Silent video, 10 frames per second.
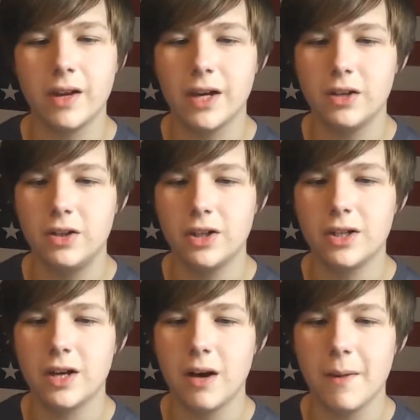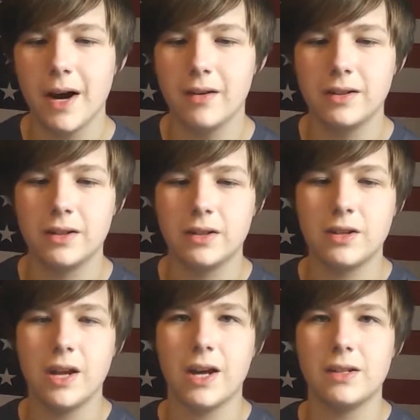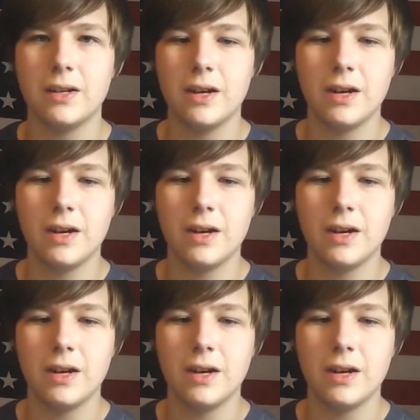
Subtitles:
like, just come out, so that